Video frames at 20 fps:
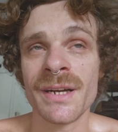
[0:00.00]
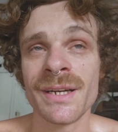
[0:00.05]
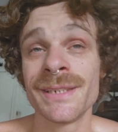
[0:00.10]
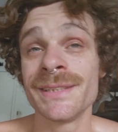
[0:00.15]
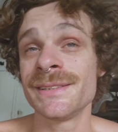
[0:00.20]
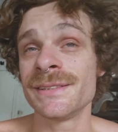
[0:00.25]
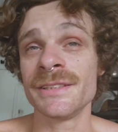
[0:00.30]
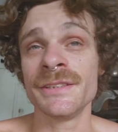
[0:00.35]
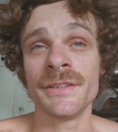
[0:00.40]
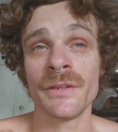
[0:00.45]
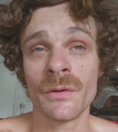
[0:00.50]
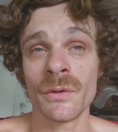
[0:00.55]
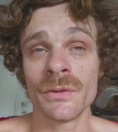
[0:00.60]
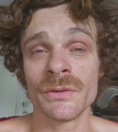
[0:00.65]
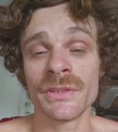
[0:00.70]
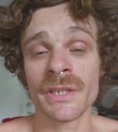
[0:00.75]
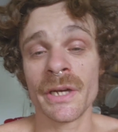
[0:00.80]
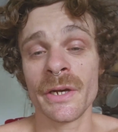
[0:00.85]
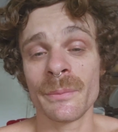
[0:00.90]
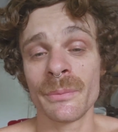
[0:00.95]
Honestly, the
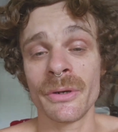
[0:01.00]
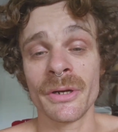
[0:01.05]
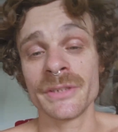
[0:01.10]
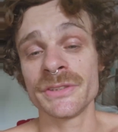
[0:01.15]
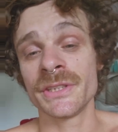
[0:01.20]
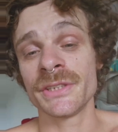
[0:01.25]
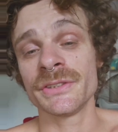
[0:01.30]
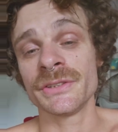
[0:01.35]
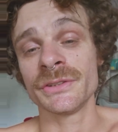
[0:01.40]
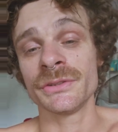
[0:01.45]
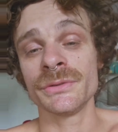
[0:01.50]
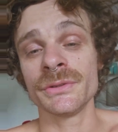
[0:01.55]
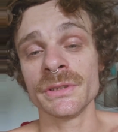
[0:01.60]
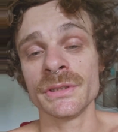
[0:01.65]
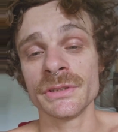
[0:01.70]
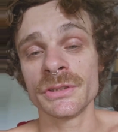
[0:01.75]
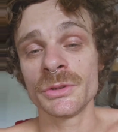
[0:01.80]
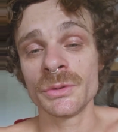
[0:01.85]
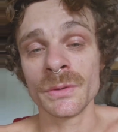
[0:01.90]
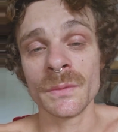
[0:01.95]
whole entire process is
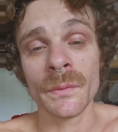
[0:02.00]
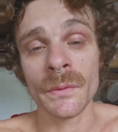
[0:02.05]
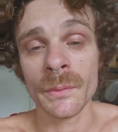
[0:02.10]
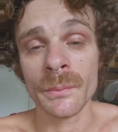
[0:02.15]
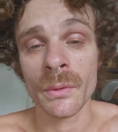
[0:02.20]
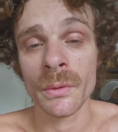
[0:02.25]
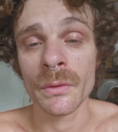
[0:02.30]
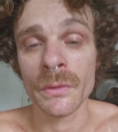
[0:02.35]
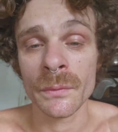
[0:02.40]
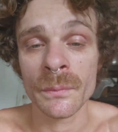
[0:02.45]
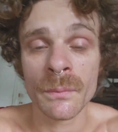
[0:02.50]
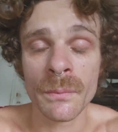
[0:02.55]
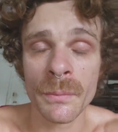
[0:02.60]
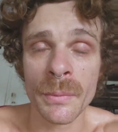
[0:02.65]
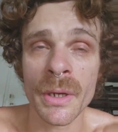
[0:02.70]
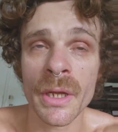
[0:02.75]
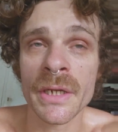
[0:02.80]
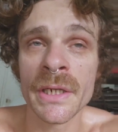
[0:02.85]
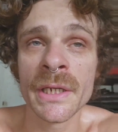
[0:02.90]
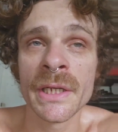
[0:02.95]
extremely important.
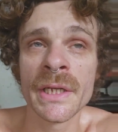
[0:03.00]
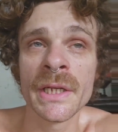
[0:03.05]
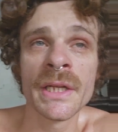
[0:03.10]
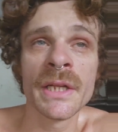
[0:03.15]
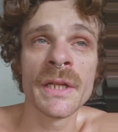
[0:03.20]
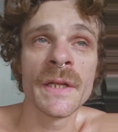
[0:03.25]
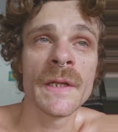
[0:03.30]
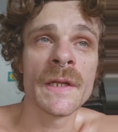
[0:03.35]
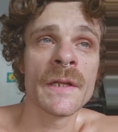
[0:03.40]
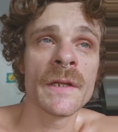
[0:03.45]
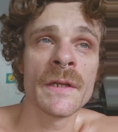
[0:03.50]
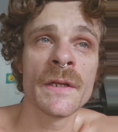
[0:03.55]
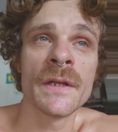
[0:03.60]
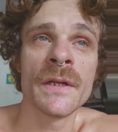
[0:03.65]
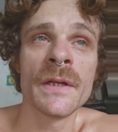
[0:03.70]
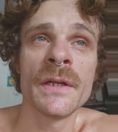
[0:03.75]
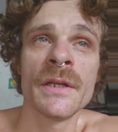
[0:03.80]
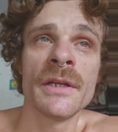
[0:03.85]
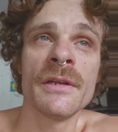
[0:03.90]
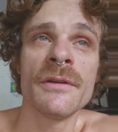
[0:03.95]
But
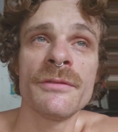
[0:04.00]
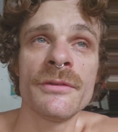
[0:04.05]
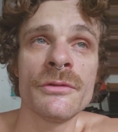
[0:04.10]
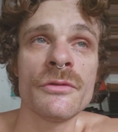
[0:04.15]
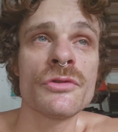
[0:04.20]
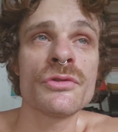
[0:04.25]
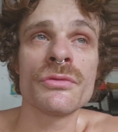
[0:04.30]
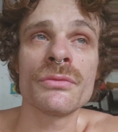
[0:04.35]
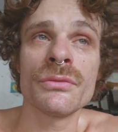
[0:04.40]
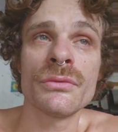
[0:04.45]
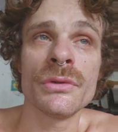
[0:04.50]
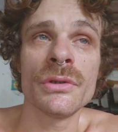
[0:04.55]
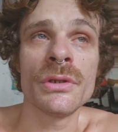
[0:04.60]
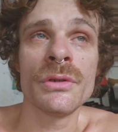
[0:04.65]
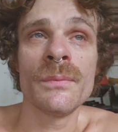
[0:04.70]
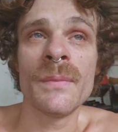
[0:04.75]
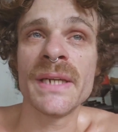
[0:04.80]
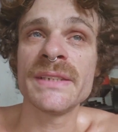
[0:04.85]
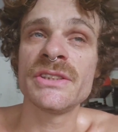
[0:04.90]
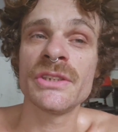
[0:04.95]
if you
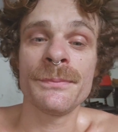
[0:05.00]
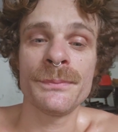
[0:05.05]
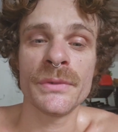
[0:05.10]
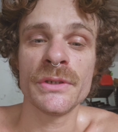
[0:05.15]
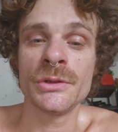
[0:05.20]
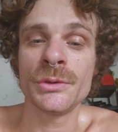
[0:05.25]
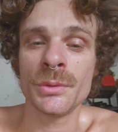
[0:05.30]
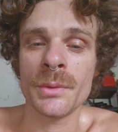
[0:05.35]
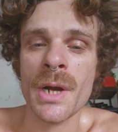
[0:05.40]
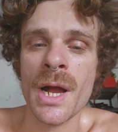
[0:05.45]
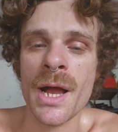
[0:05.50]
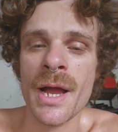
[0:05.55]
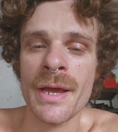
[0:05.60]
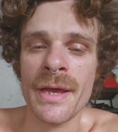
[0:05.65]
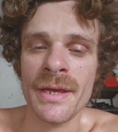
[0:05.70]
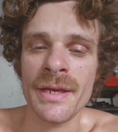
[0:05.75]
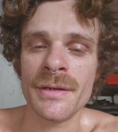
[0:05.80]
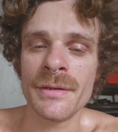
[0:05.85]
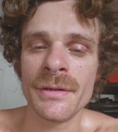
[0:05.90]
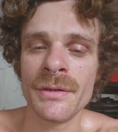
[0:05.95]
mess up the
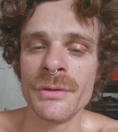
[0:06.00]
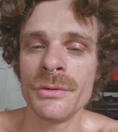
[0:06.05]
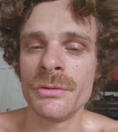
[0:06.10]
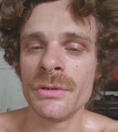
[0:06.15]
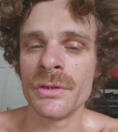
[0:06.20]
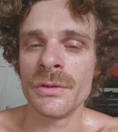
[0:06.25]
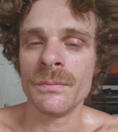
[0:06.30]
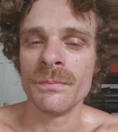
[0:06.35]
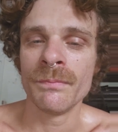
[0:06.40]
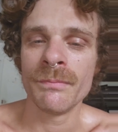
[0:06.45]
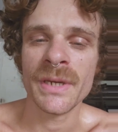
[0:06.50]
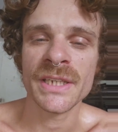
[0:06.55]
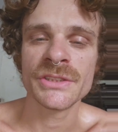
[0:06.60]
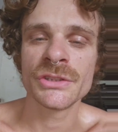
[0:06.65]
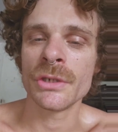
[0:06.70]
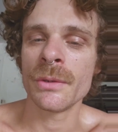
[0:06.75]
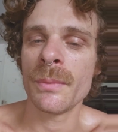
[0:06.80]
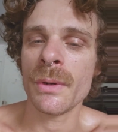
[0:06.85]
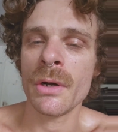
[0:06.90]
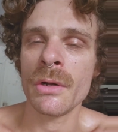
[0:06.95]
dry, you could
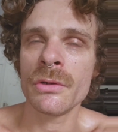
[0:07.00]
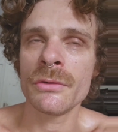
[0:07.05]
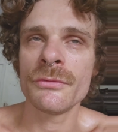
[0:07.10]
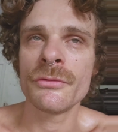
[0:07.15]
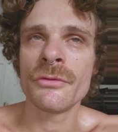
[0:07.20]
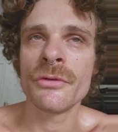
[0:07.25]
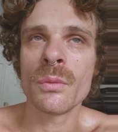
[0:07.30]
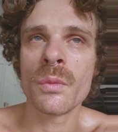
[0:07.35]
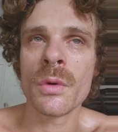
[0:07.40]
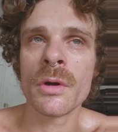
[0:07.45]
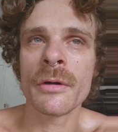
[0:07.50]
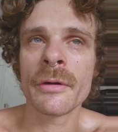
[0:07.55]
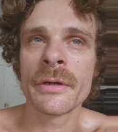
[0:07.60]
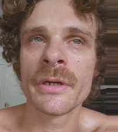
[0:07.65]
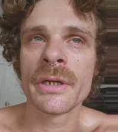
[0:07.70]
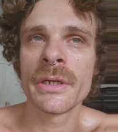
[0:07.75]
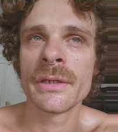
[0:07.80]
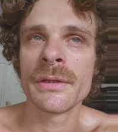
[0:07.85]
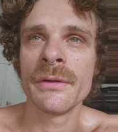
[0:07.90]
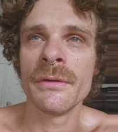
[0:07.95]
mess up all of the
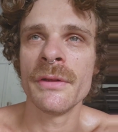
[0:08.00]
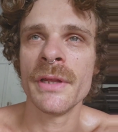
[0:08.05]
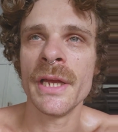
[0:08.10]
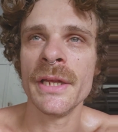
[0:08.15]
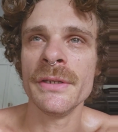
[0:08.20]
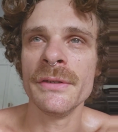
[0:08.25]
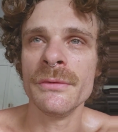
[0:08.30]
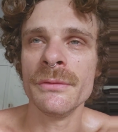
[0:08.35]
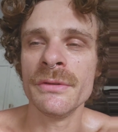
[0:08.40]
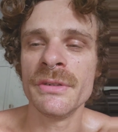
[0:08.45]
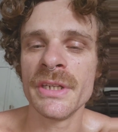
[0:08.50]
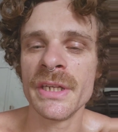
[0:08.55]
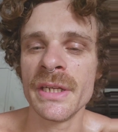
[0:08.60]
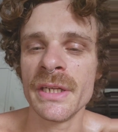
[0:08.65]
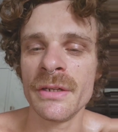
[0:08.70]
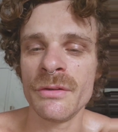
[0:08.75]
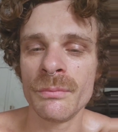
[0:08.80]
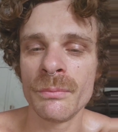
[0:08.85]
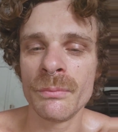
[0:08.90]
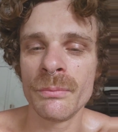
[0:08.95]
work that you
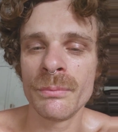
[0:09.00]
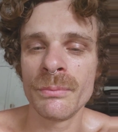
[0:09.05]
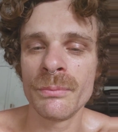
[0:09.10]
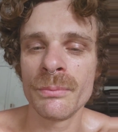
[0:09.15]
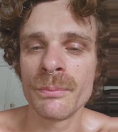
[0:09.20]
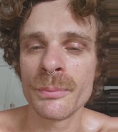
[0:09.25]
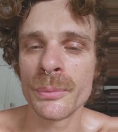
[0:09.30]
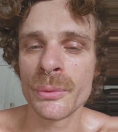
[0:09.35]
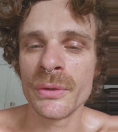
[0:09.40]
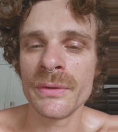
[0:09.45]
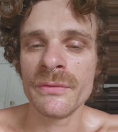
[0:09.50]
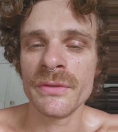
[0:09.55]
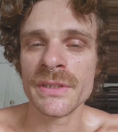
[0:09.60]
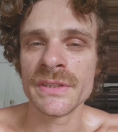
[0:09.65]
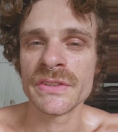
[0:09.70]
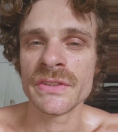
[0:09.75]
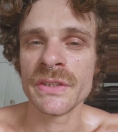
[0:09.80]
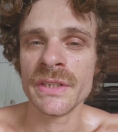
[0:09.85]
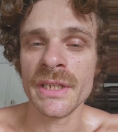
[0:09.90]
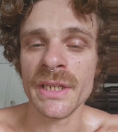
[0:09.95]
did
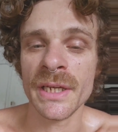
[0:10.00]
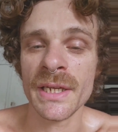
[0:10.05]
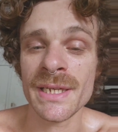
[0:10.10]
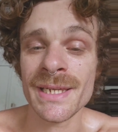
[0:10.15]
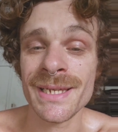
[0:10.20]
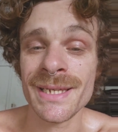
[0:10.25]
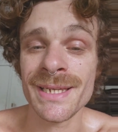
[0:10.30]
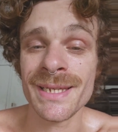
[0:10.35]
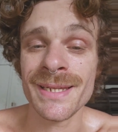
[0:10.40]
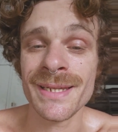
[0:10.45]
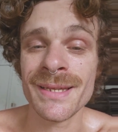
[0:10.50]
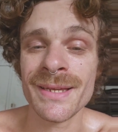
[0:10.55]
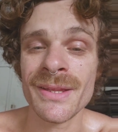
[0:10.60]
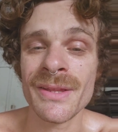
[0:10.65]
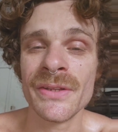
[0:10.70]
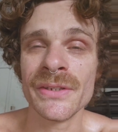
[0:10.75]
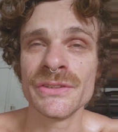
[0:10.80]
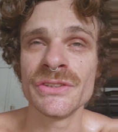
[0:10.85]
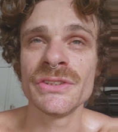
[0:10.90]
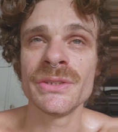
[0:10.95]
previously in
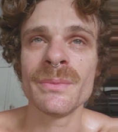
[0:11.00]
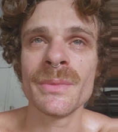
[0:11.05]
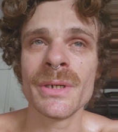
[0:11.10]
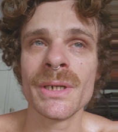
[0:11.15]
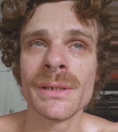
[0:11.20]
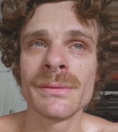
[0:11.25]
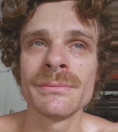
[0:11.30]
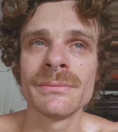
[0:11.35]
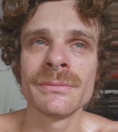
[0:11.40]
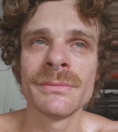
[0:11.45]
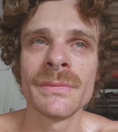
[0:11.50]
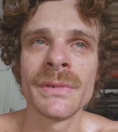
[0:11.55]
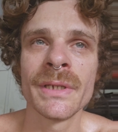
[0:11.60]
the simmer.